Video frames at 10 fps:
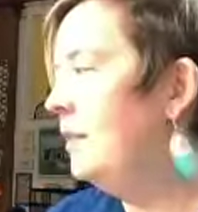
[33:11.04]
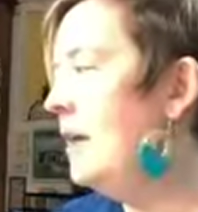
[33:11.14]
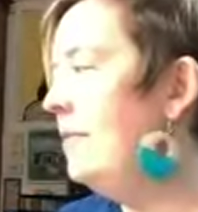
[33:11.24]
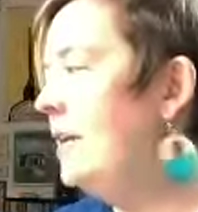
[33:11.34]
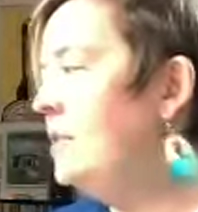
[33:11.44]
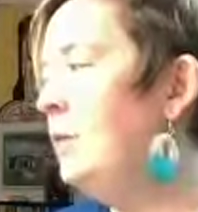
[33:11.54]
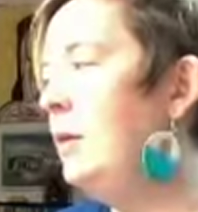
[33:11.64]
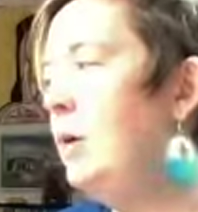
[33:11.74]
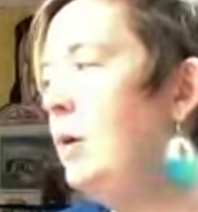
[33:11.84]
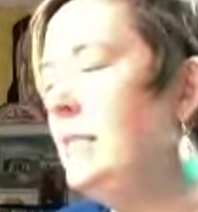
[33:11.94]
And that's
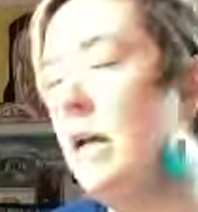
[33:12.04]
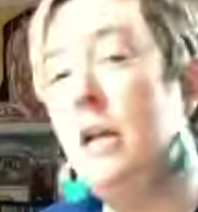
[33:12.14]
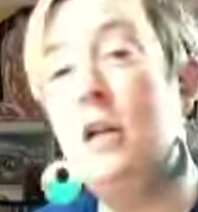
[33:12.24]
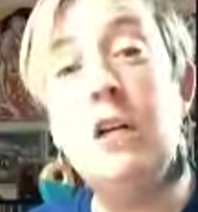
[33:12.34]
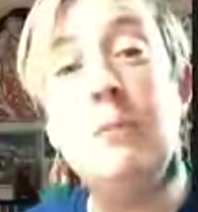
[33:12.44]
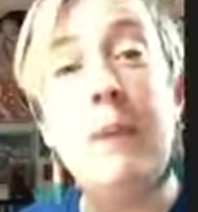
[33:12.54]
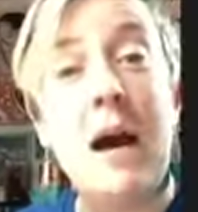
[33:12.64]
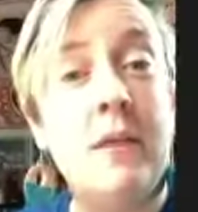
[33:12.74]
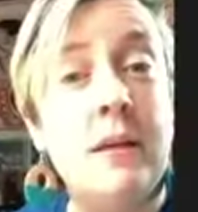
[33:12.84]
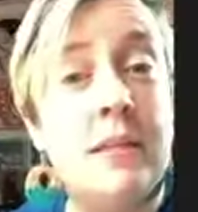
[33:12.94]
when we say you can
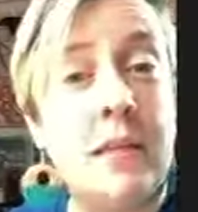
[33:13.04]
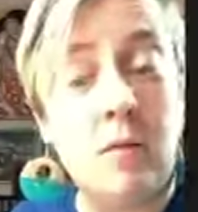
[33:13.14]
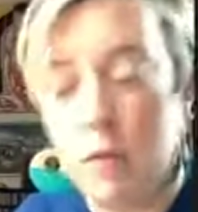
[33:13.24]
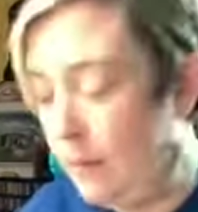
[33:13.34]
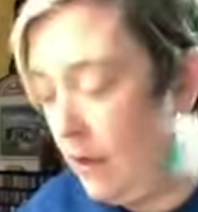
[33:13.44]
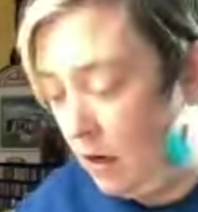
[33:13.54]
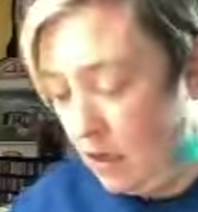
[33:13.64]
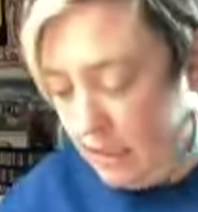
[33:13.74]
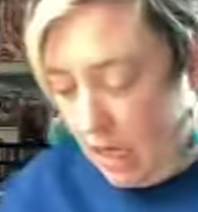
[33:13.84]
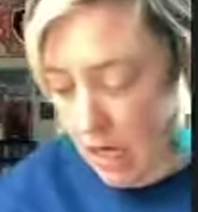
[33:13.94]
buy this at
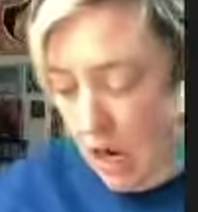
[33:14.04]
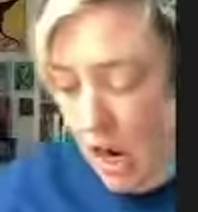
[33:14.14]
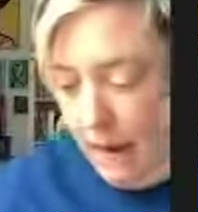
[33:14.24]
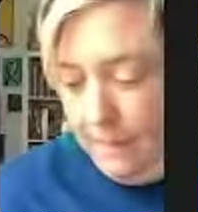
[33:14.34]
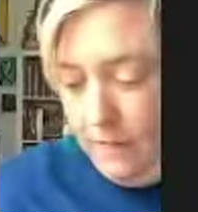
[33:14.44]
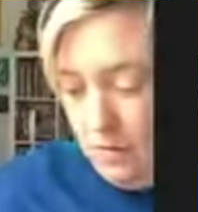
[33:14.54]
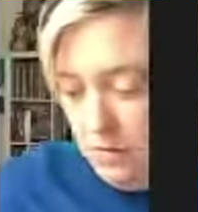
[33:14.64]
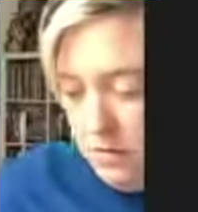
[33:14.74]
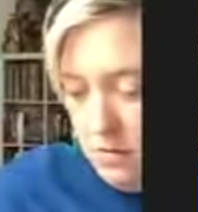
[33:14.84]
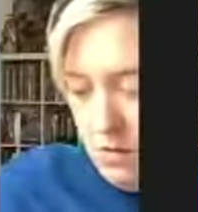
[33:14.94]
wetpaintart.com
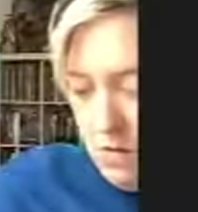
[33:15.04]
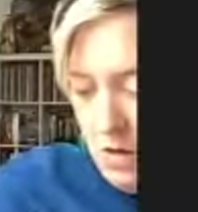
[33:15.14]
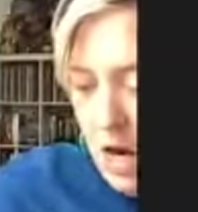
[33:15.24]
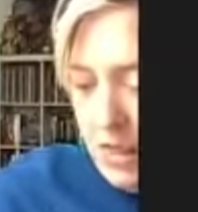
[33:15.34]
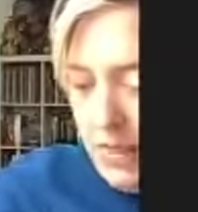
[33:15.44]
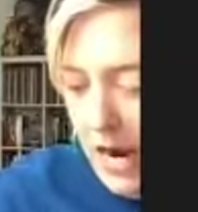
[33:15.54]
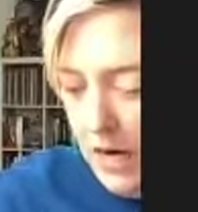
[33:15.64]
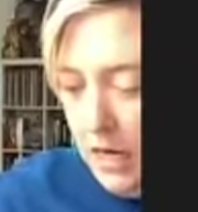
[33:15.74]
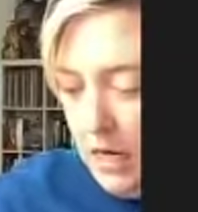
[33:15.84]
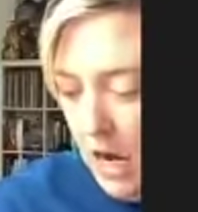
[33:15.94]

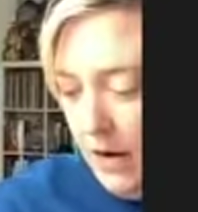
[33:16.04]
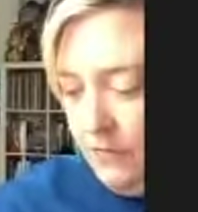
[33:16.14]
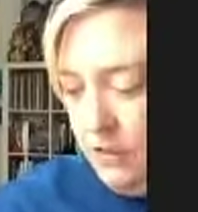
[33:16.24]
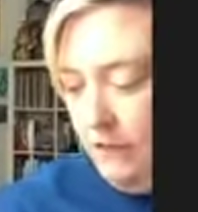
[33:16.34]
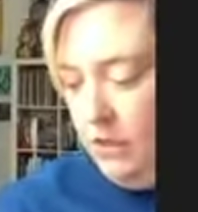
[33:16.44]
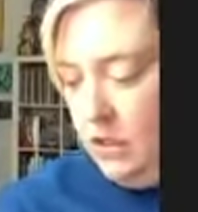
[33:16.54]
online and not have to leave your